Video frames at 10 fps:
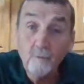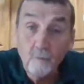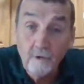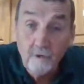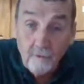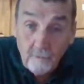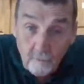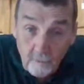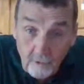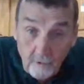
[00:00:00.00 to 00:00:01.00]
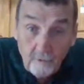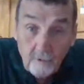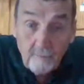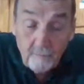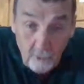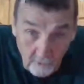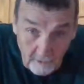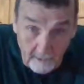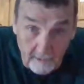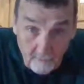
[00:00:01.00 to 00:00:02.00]
We're we're
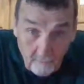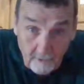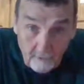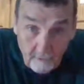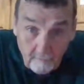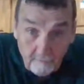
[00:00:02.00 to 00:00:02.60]
communicating with them.